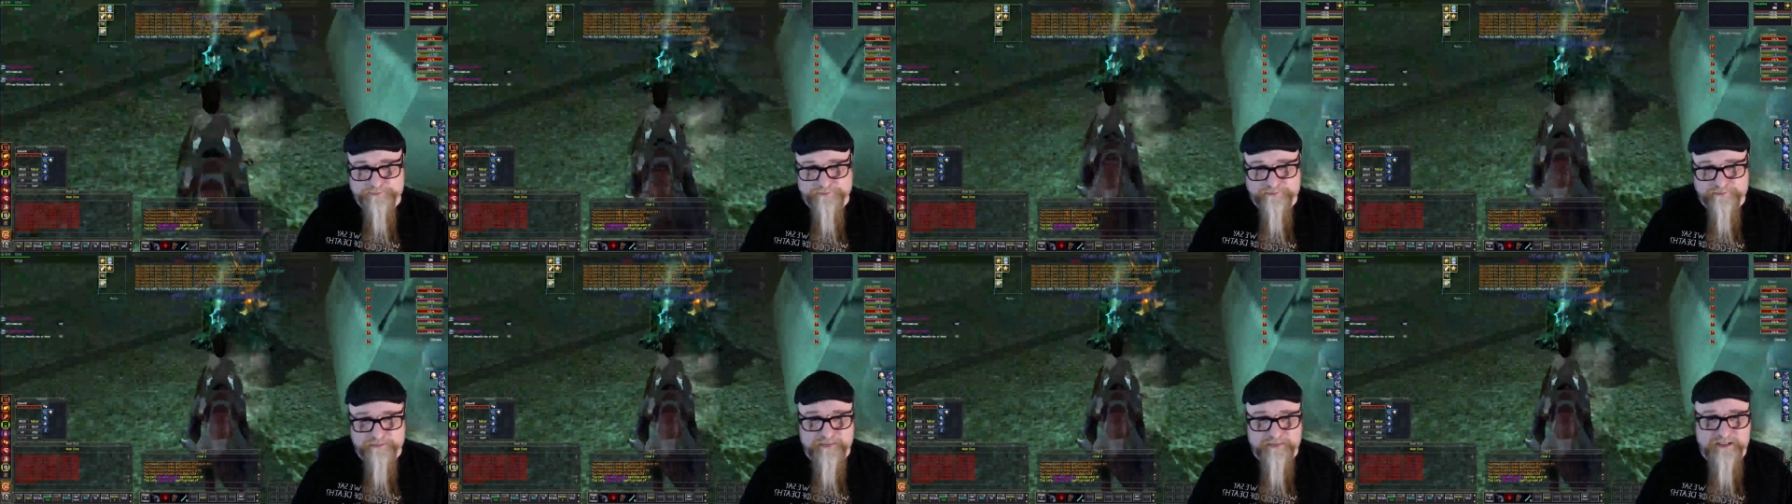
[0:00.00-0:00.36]

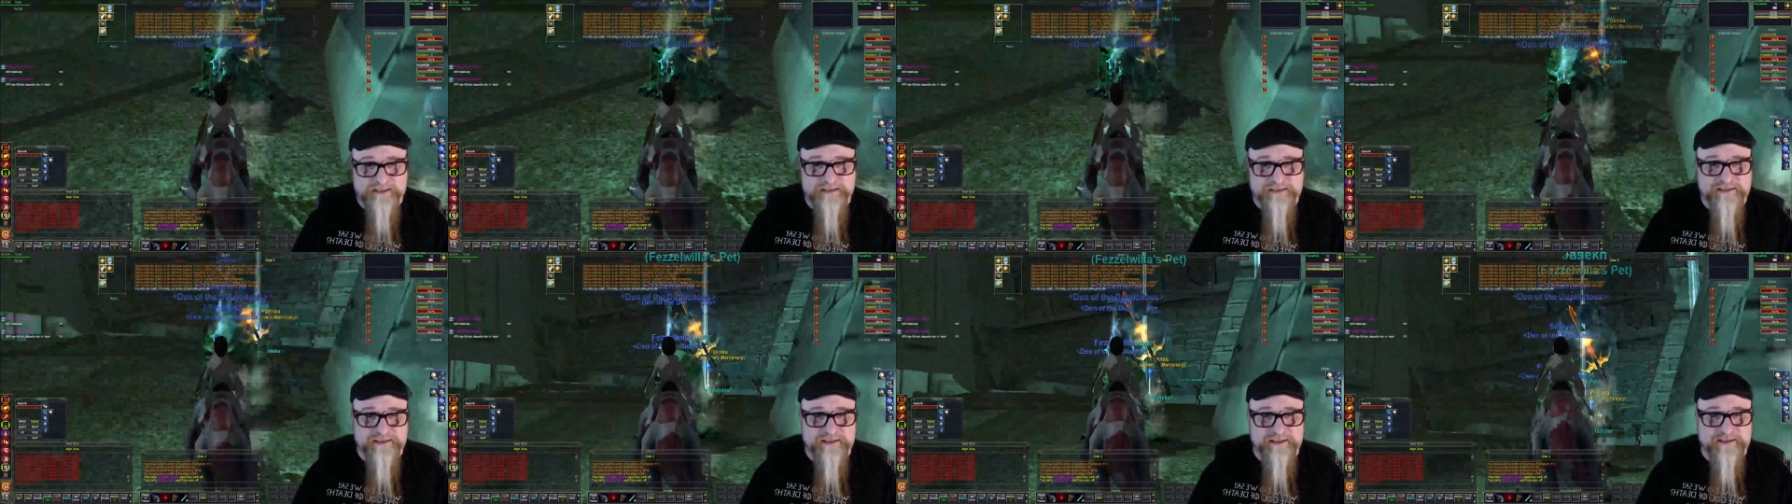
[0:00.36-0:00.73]

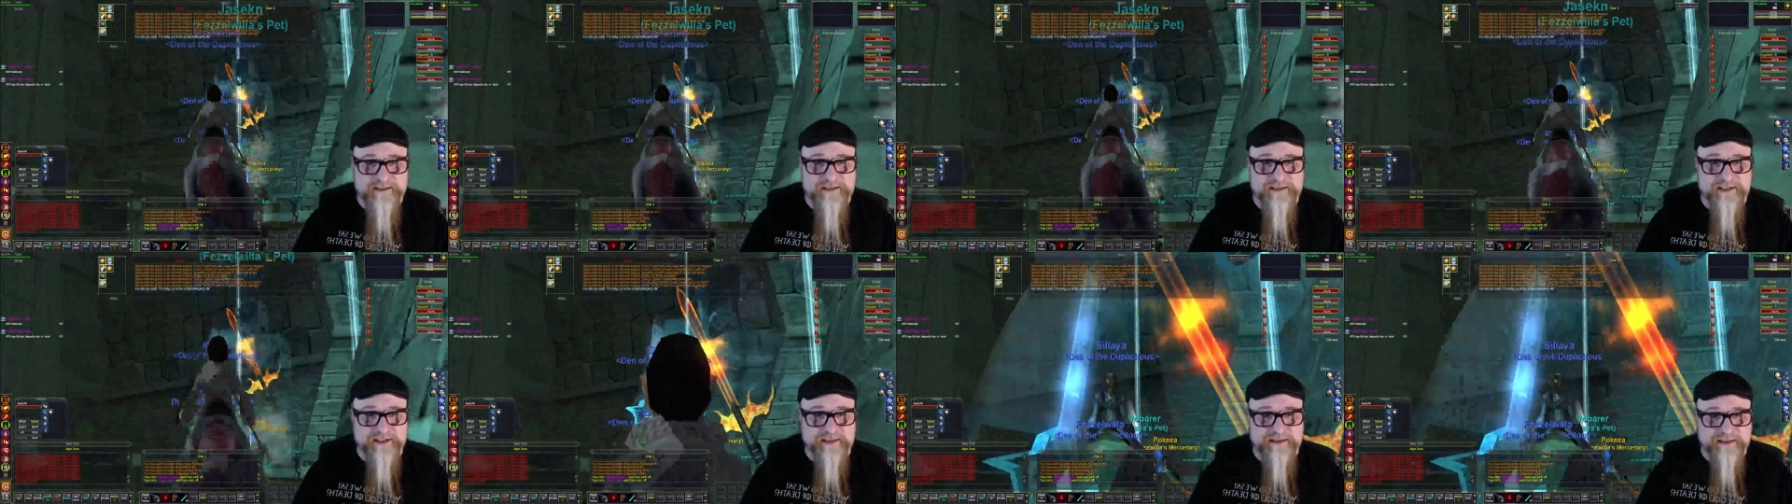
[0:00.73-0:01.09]
that's it.
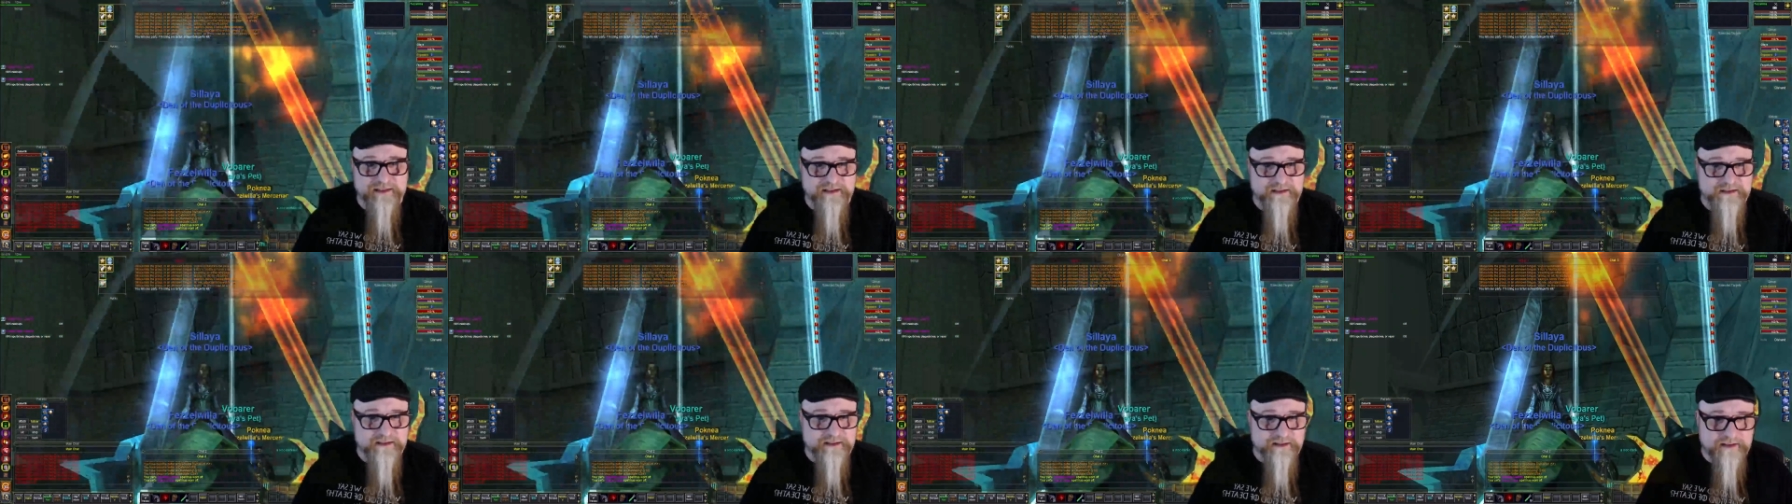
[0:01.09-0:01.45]
I
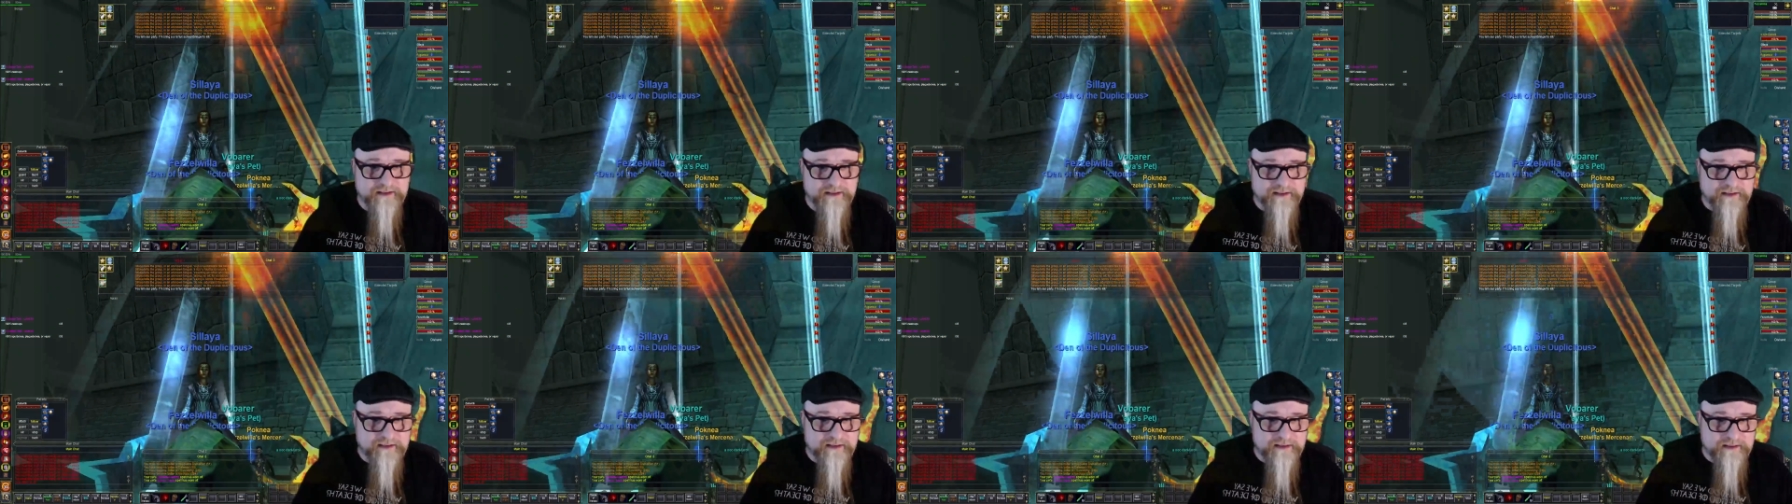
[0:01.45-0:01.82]
think
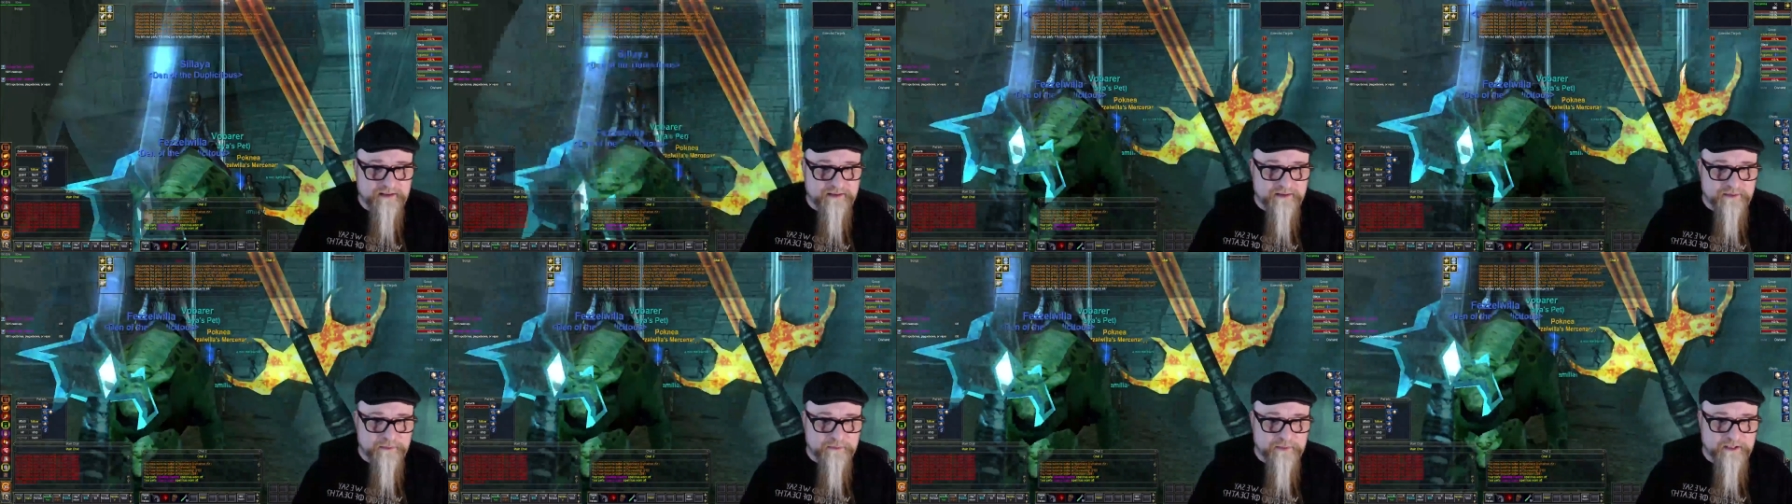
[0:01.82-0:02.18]

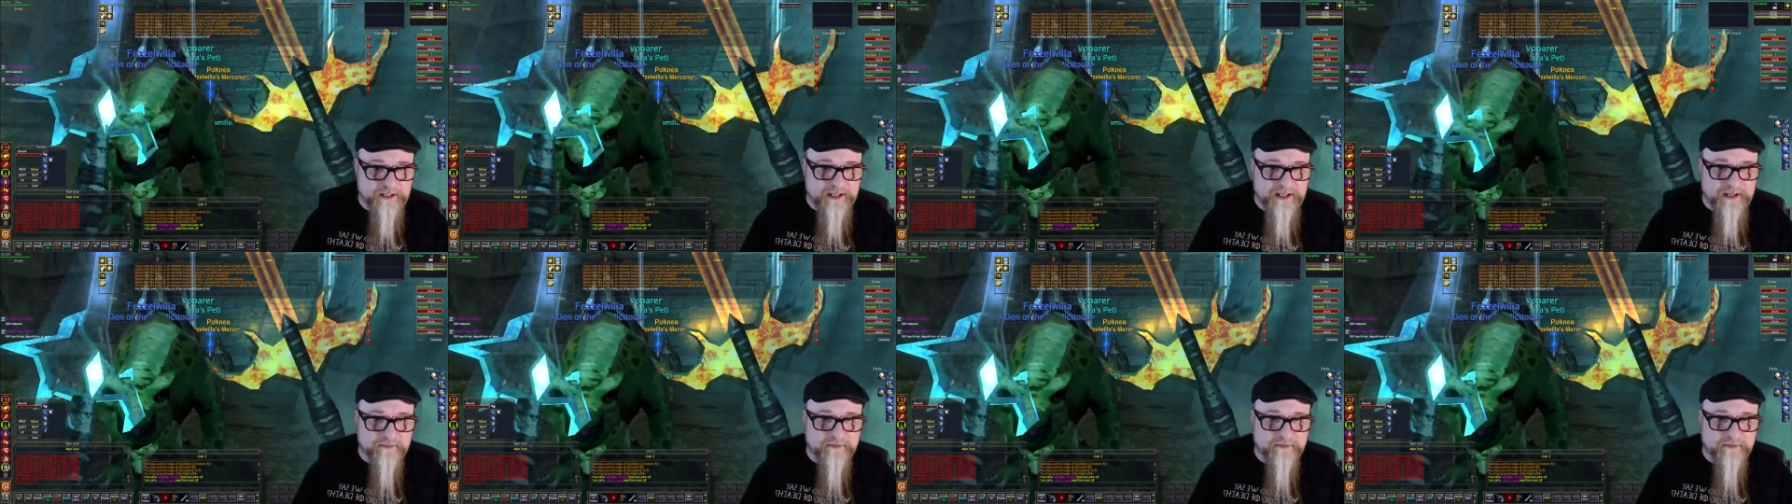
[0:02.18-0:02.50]
we have